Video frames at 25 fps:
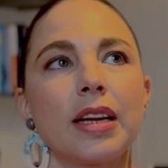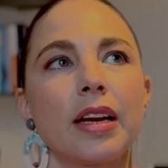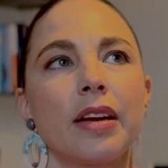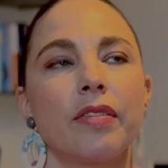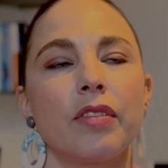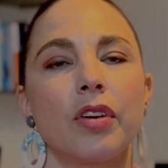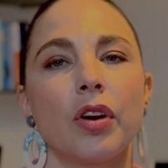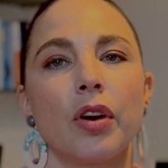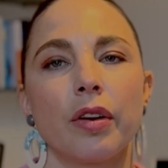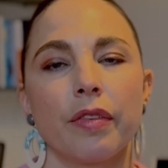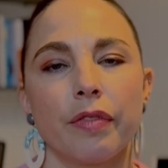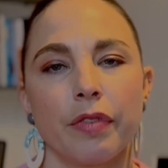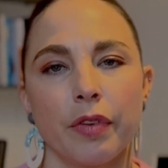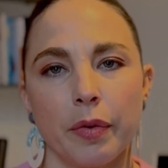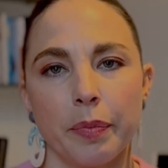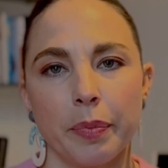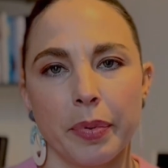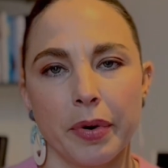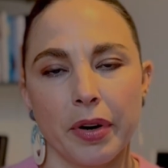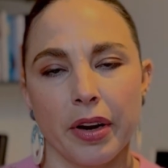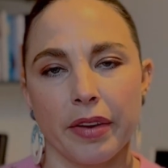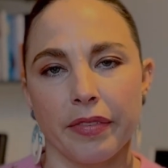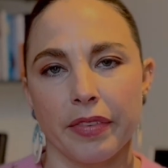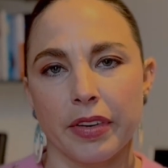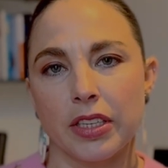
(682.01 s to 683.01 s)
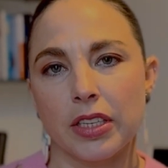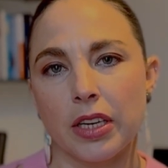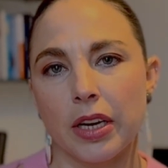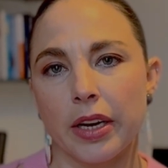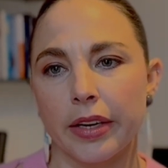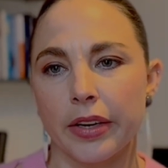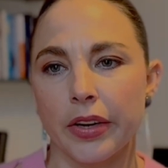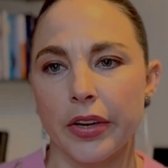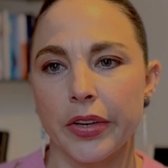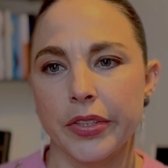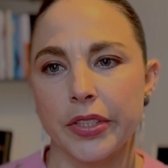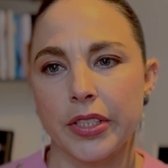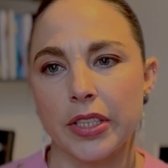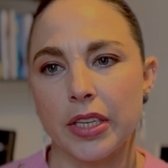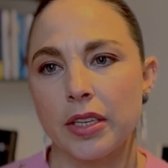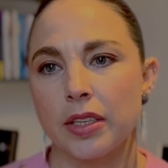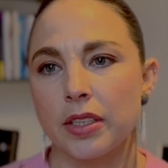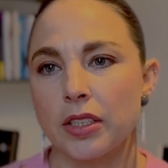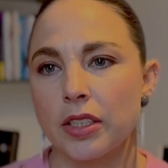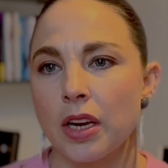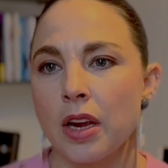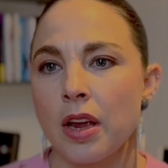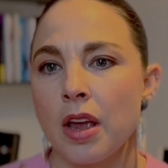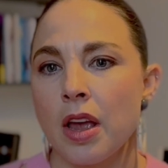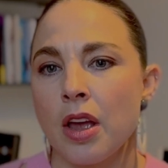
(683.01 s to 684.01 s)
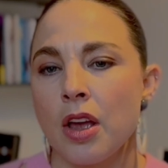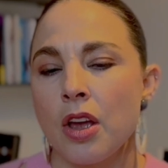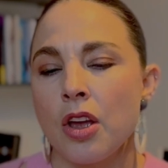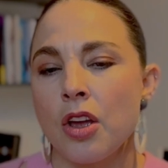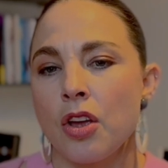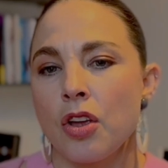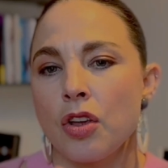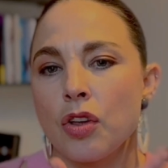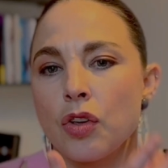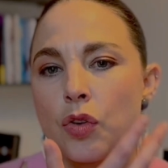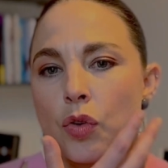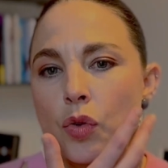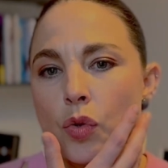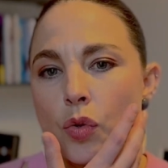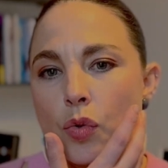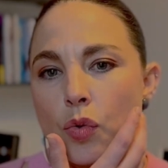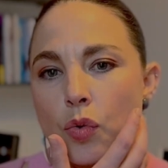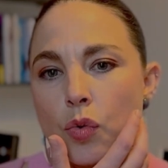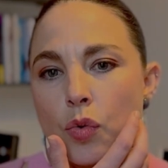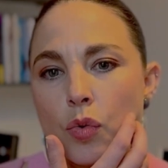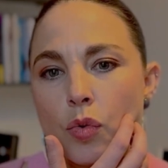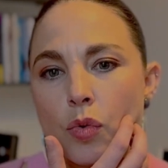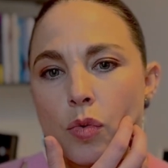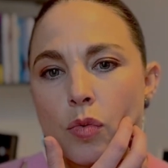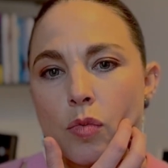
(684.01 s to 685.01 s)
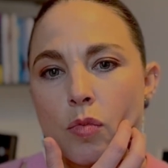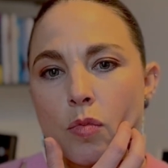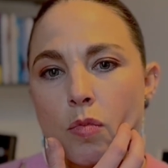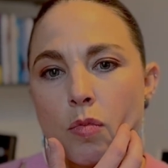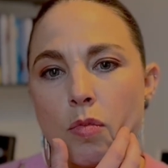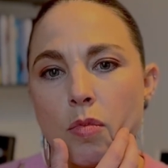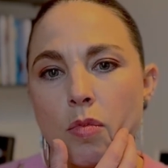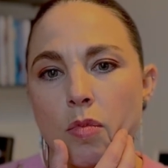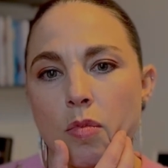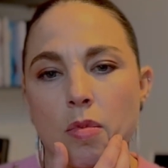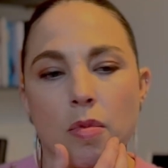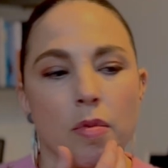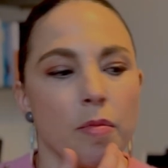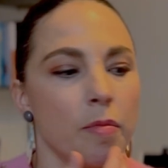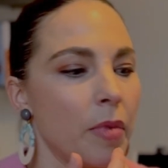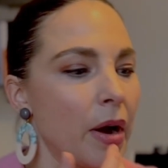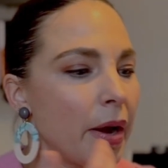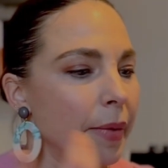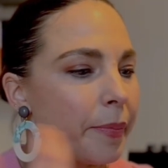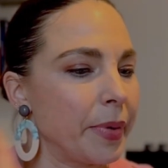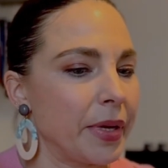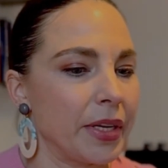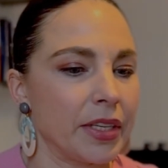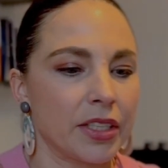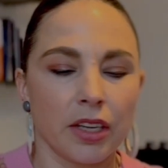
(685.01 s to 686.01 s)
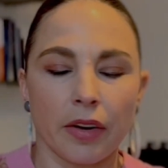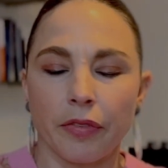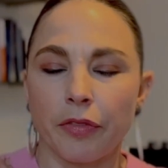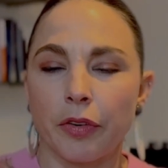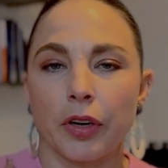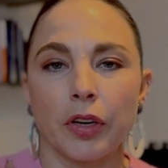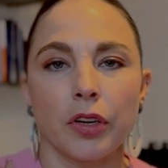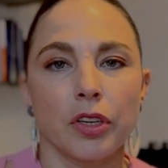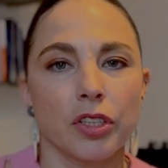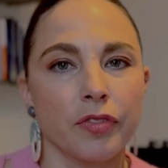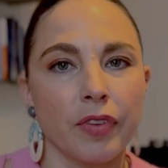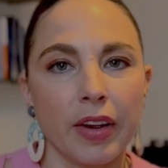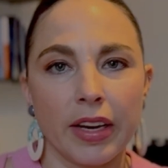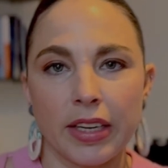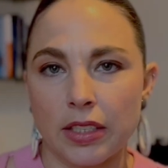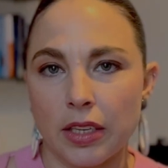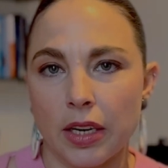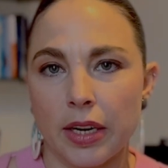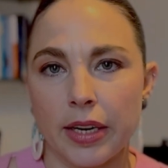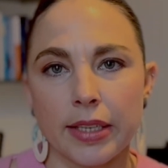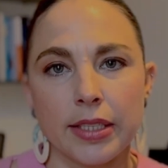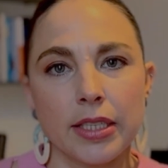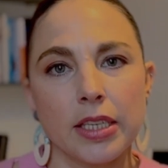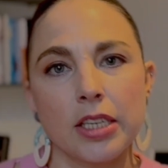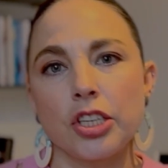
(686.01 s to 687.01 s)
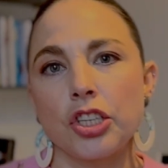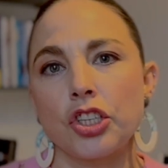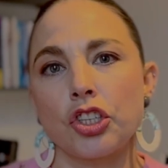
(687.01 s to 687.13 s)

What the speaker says: going for a private diagnosis, you might be suffering lots of anxiety.